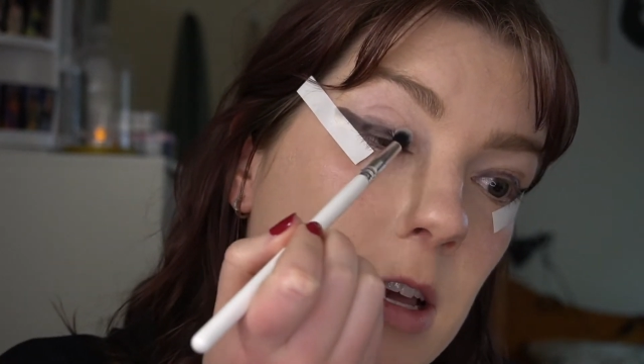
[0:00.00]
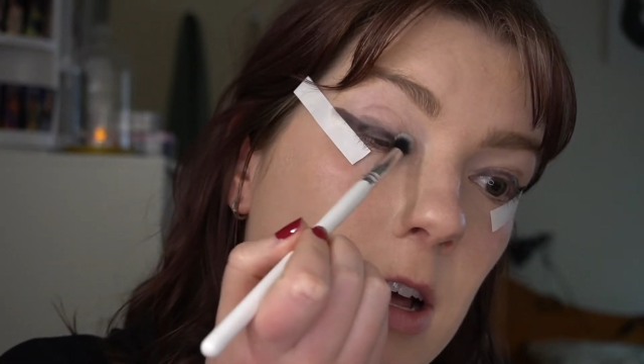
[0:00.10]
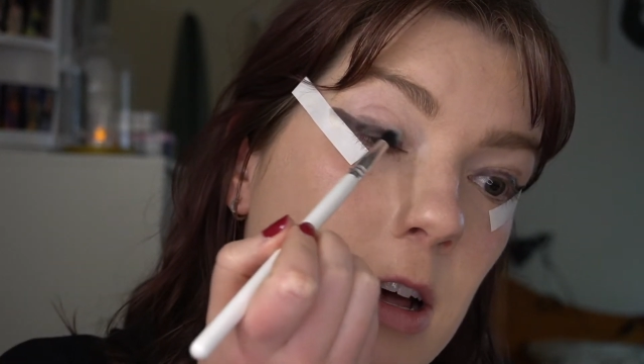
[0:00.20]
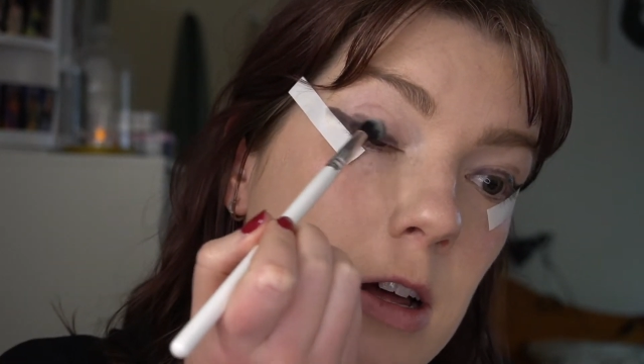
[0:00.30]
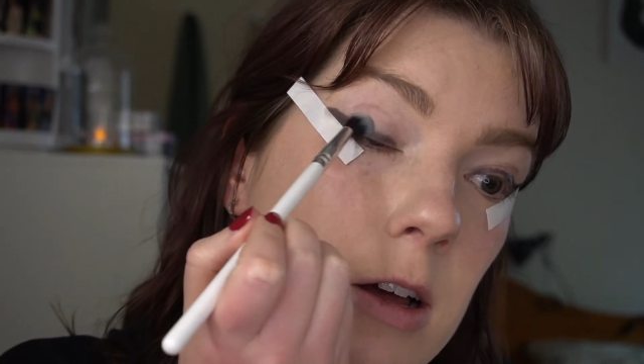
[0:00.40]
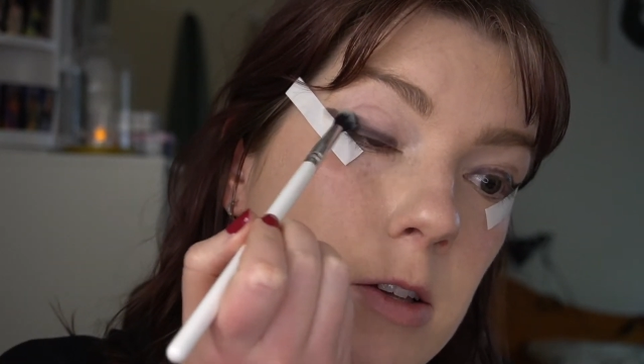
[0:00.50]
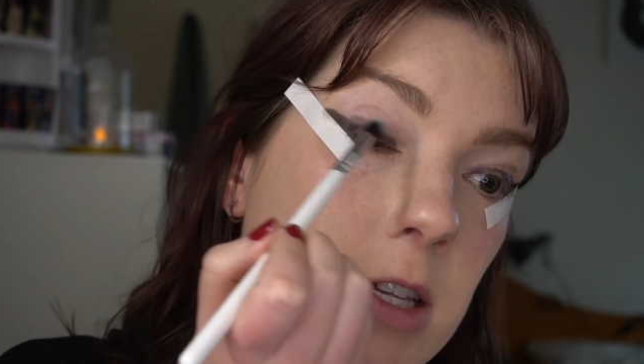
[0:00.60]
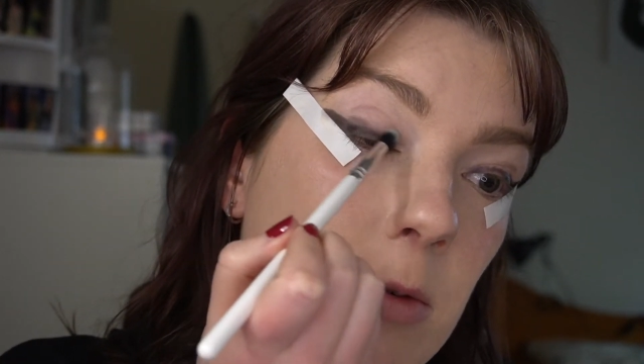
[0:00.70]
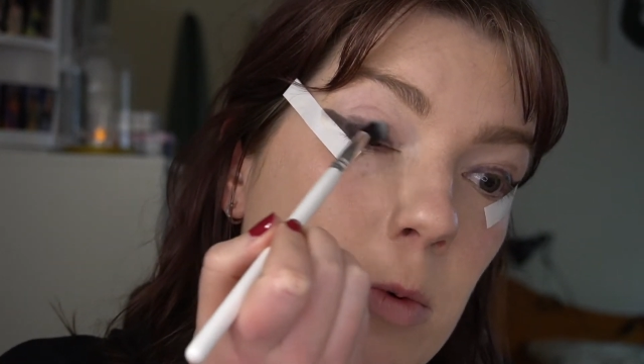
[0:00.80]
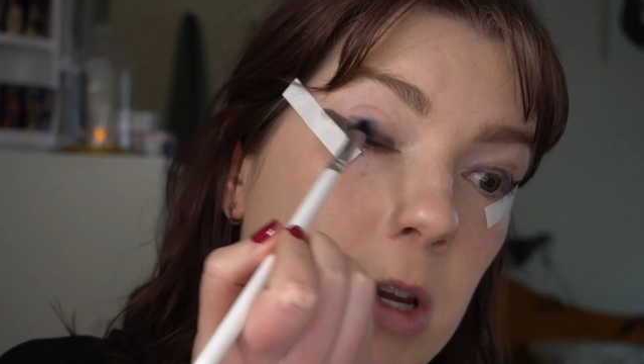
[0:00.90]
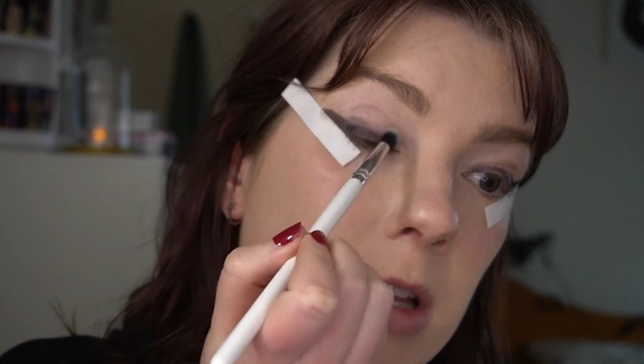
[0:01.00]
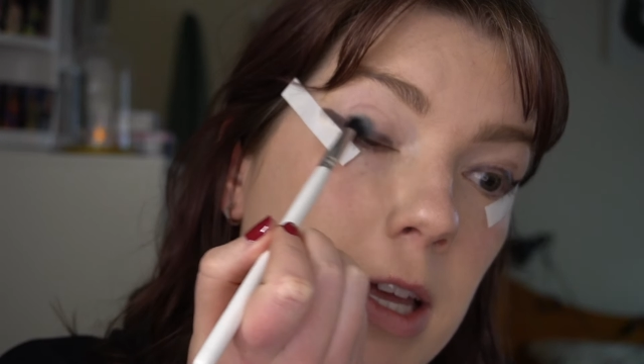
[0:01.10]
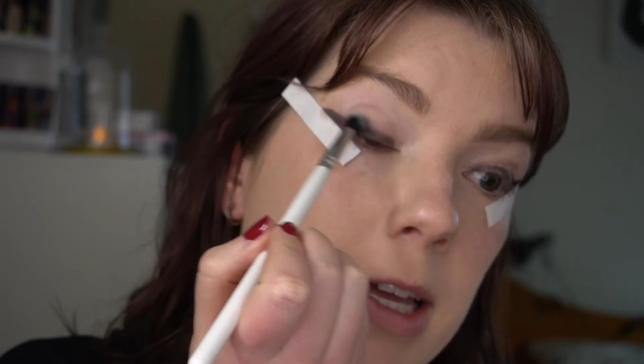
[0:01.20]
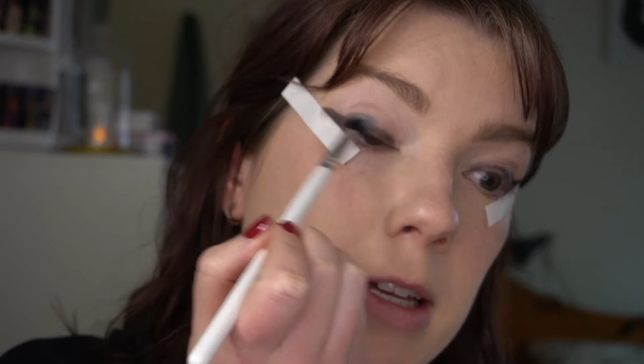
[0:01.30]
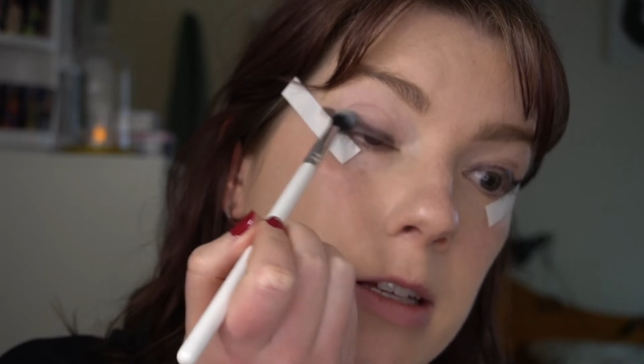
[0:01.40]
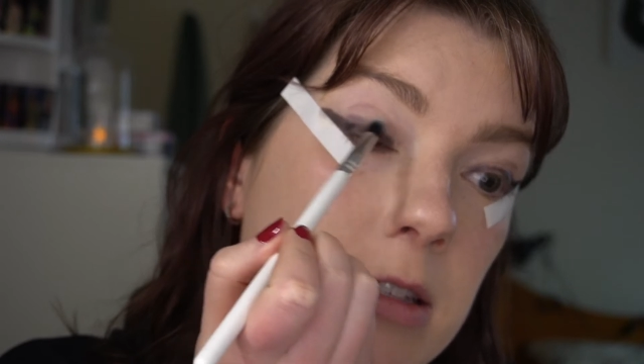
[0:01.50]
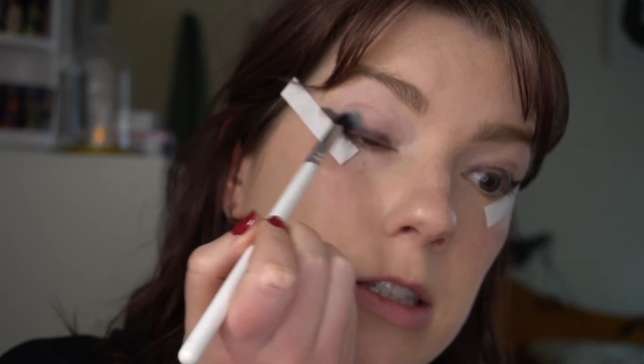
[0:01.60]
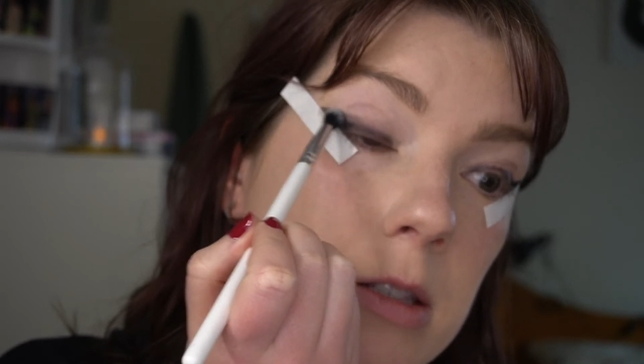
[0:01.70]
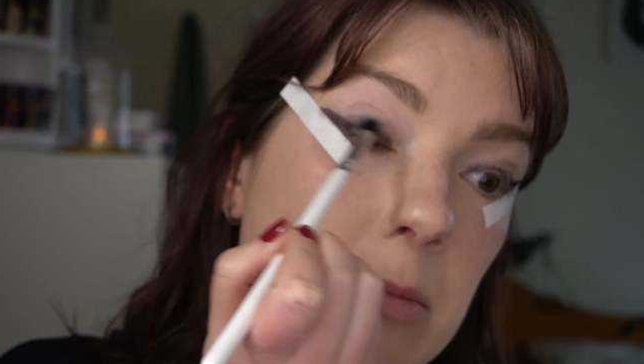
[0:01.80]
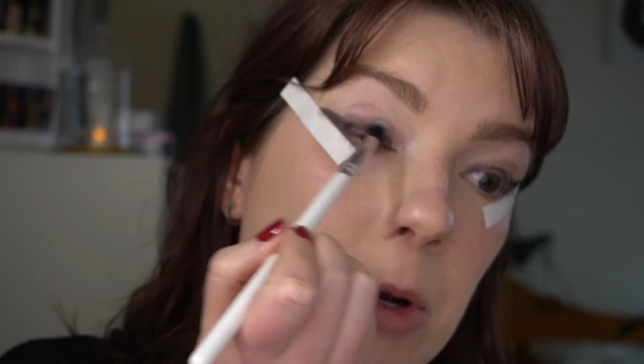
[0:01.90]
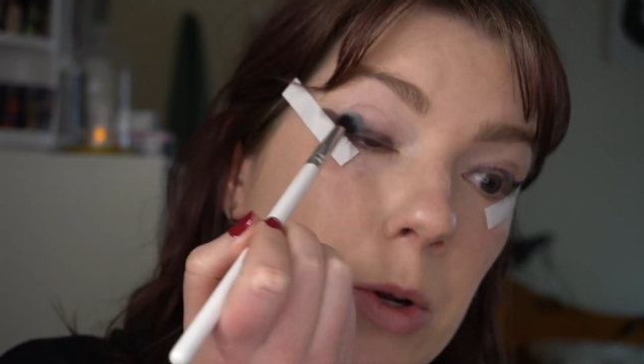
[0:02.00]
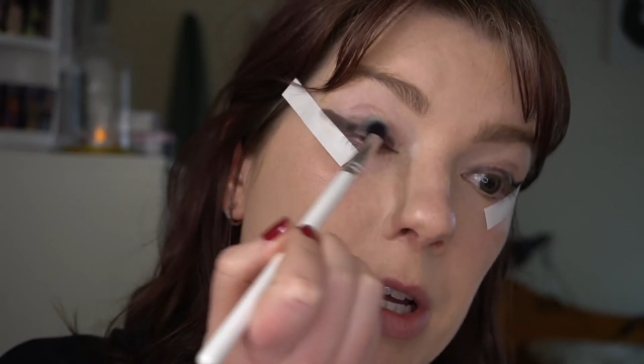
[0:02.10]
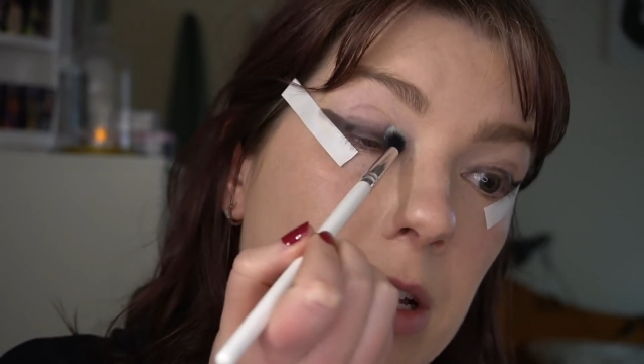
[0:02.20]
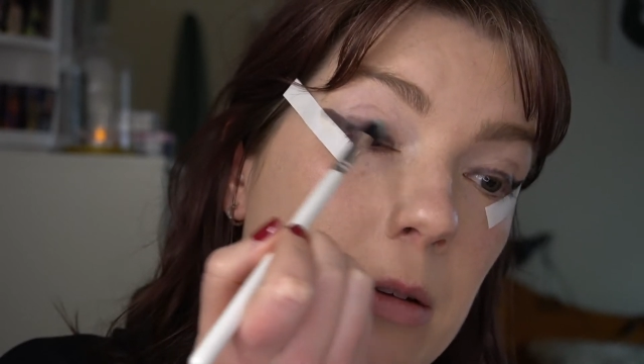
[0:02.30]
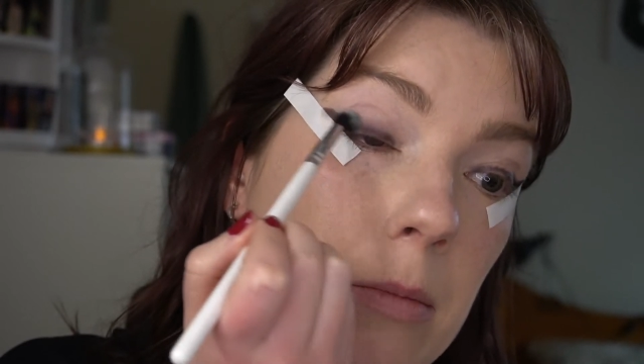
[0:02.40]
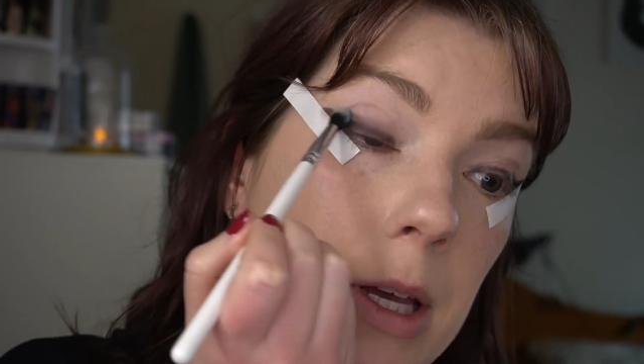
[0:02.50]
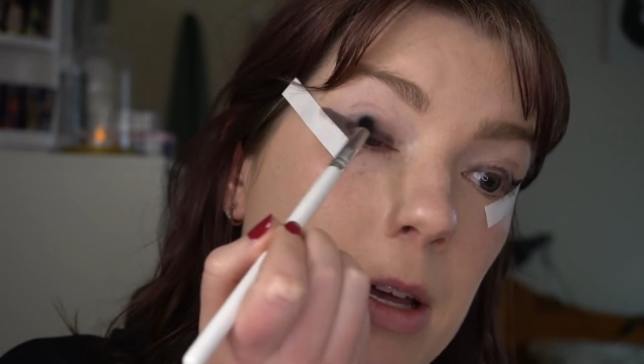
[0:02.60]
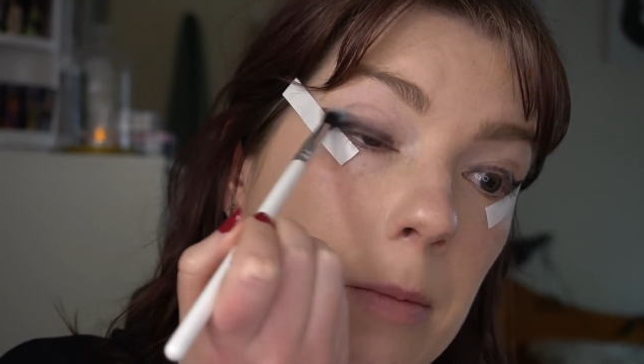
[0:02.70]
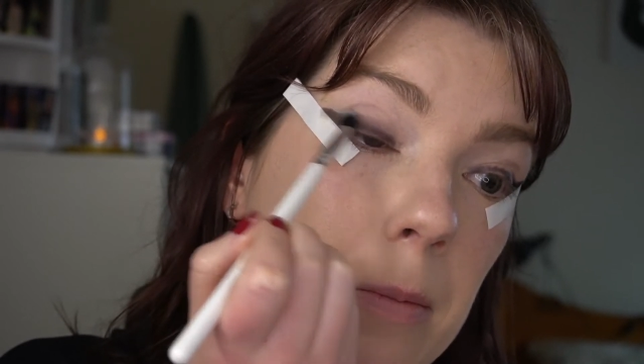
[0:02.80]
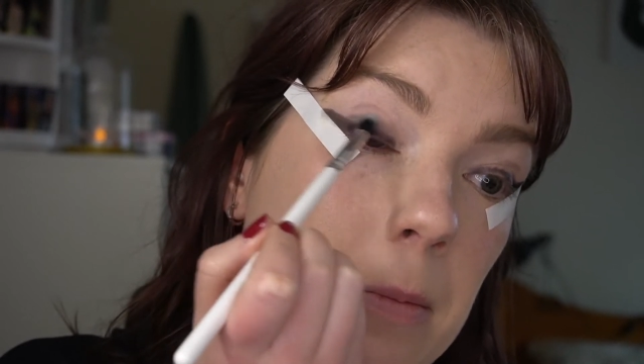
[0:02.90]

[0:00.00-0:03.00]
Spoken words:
out because I want to like smoke it a bit,